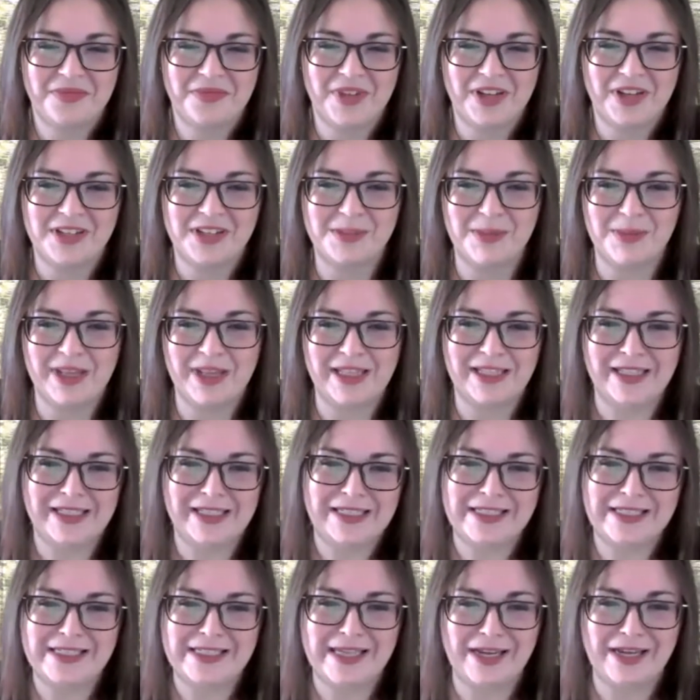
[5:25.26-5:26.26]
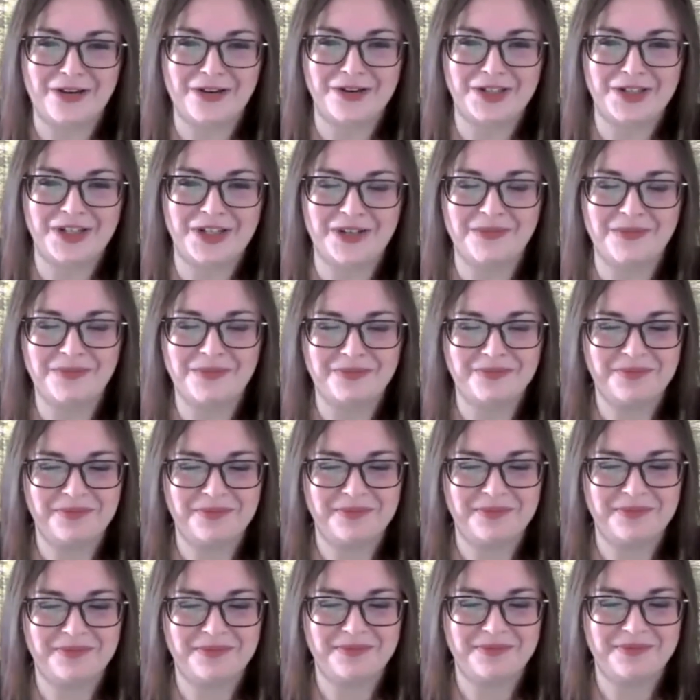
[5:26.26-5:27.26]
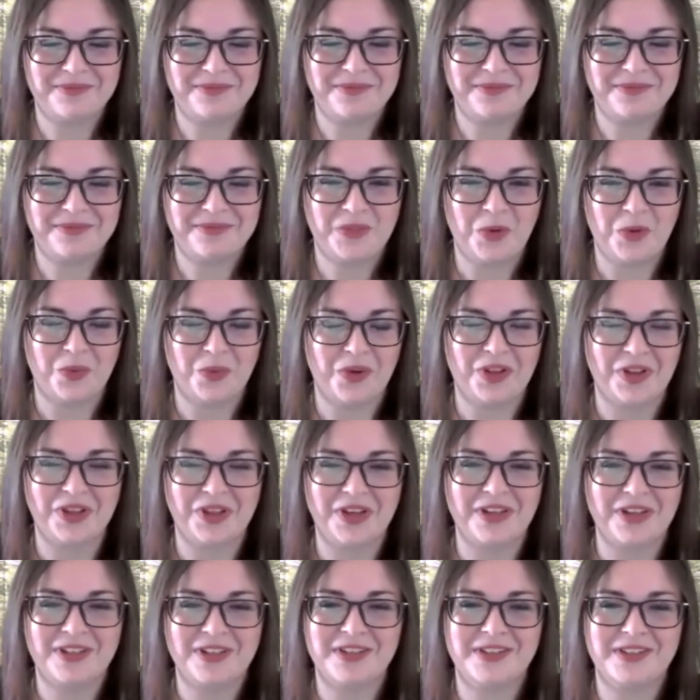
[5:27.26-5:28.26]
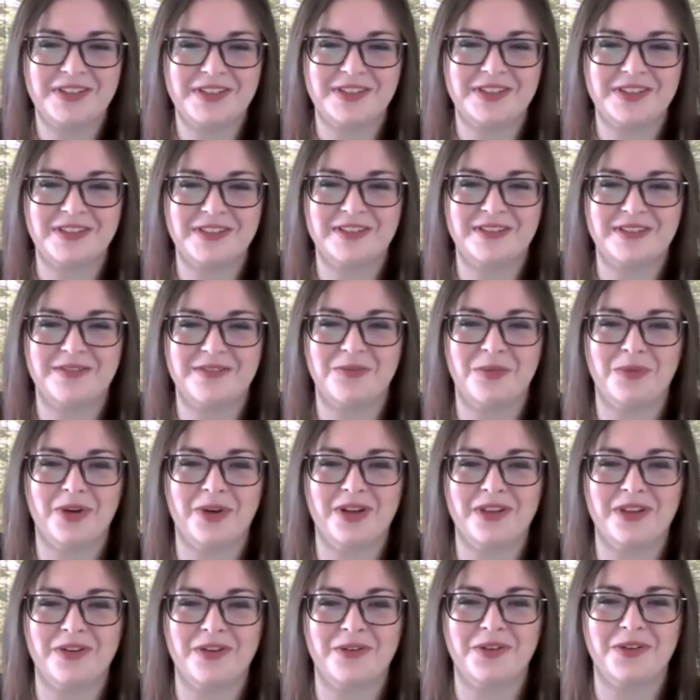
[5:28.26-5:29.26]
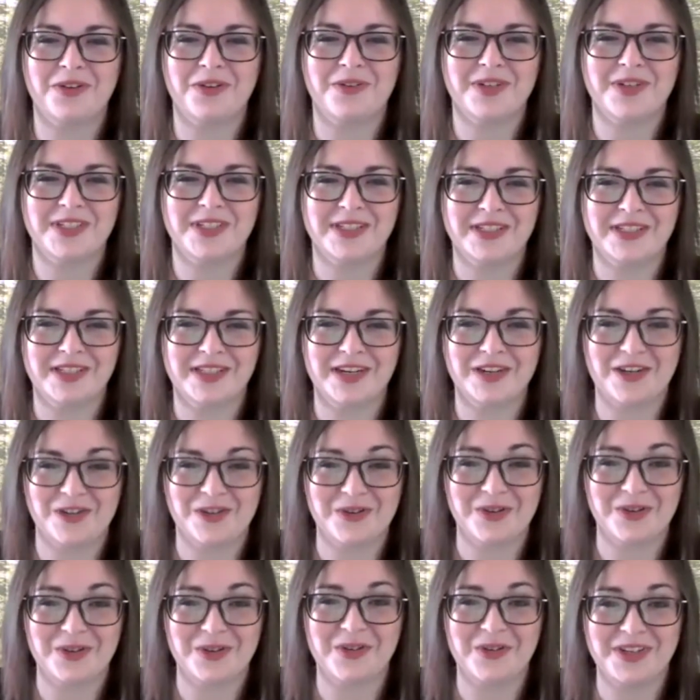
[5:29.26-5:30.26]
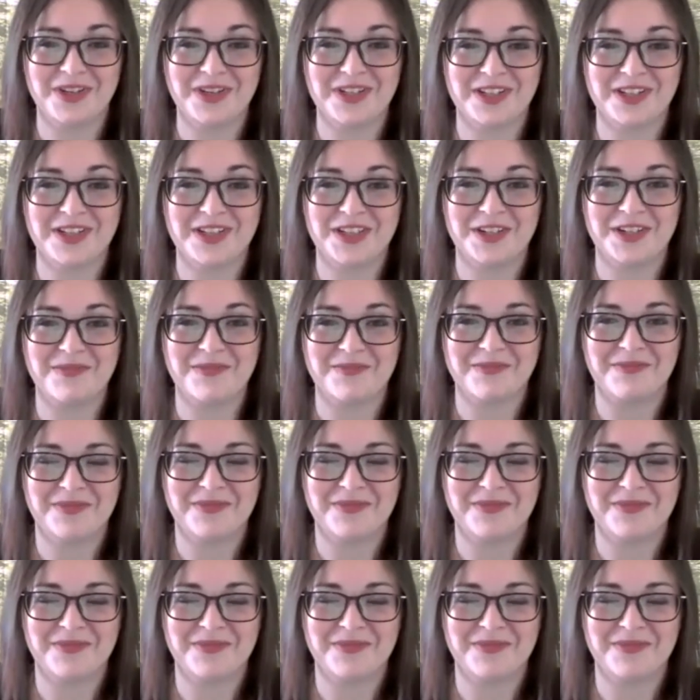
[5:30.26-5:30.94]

It's my little insider tip. Really, it's one of the only reasons I enjoy going to the gym.